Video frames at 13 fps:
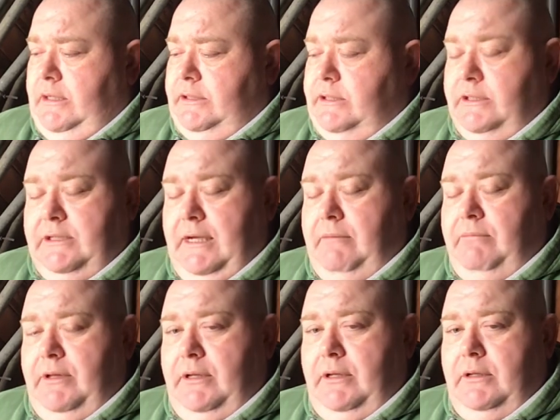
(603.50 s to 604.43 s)
it's the same
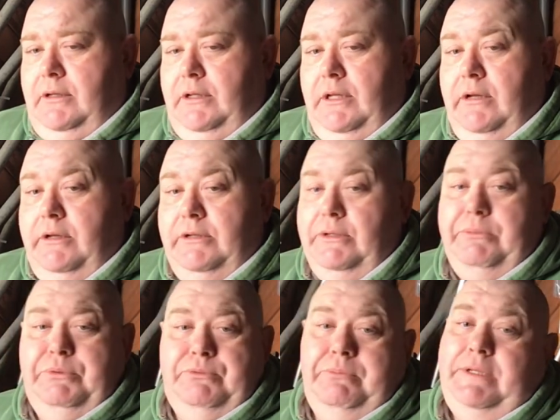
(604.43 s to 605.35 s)
thing, you know. It
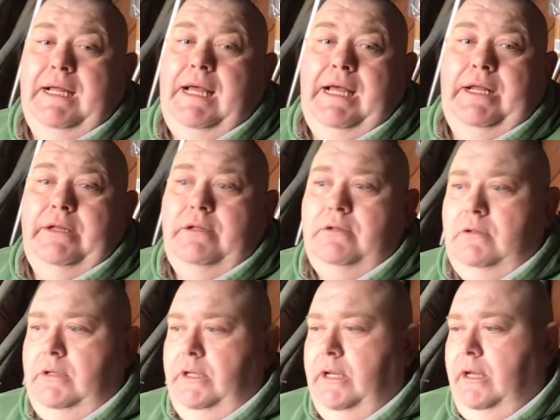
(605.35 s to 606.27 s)
was my dad,
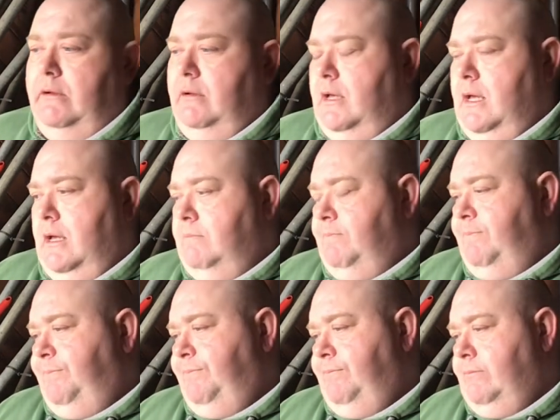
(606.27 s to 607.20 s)
you know,
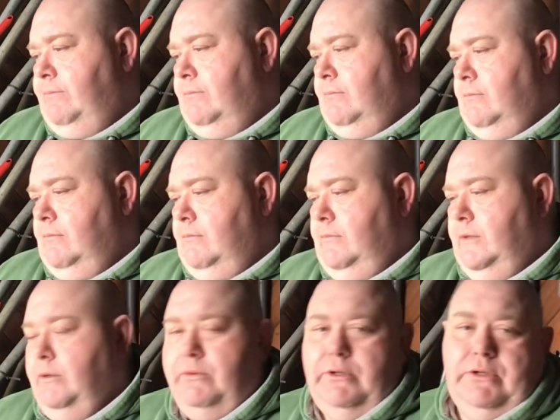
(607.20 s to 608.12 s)

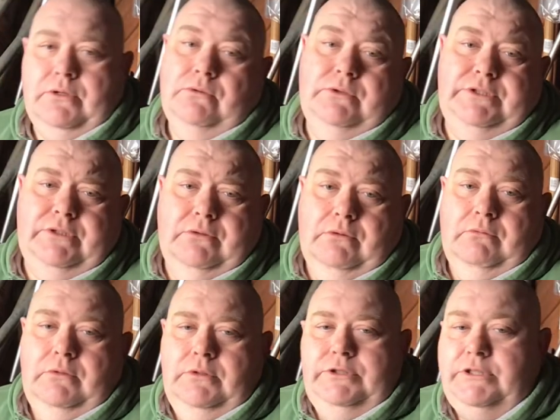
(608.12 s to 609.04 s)
that caused it all.
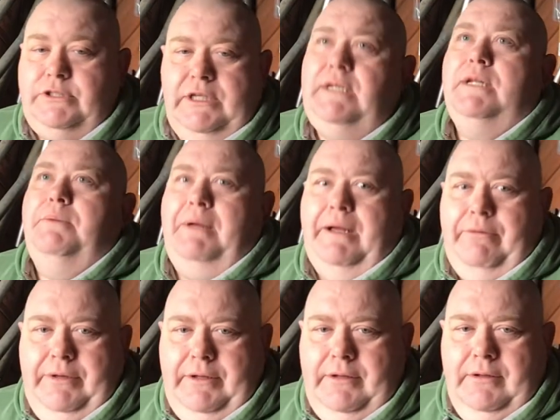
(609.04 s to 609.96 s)
Just thinking about
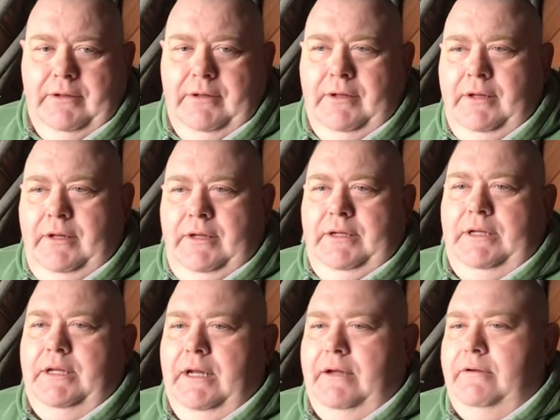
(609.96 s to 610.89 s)
it,
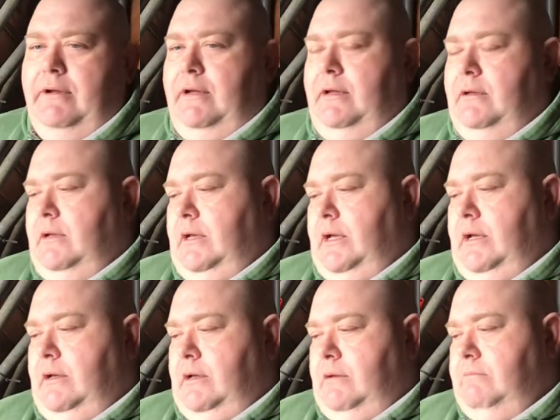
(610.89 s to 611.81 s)
you know.
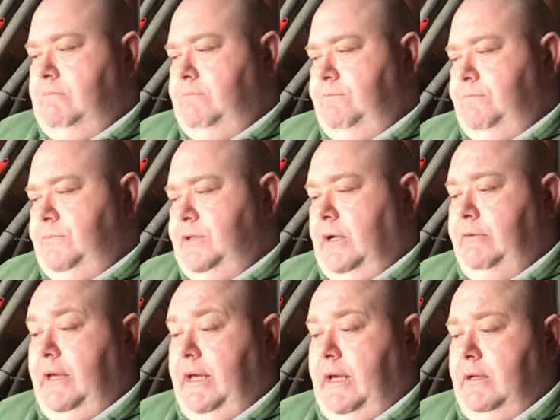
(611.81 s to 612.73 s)
So
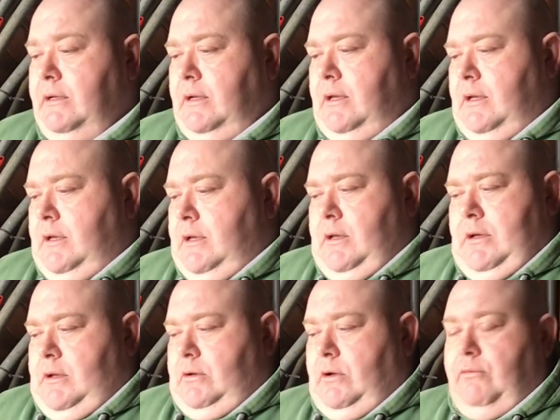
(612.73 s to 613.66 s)
yeah,
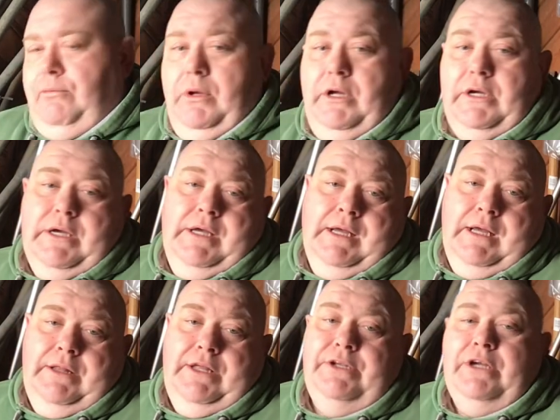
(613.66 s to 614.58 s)
off work.
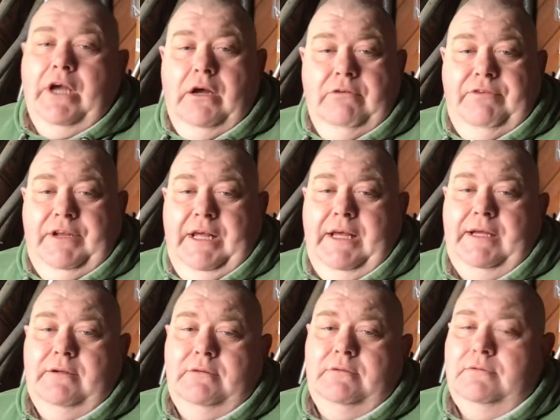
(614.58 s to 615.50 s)
Then COVID hit,
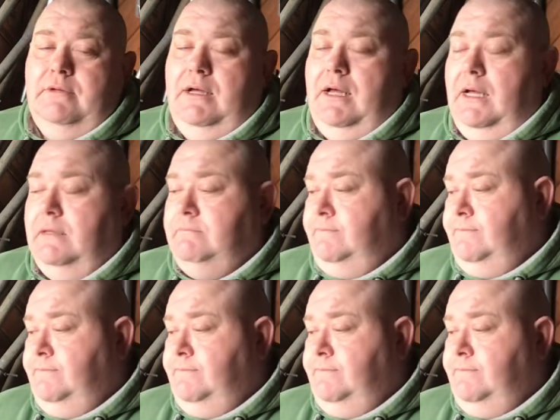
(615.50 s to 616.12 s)
and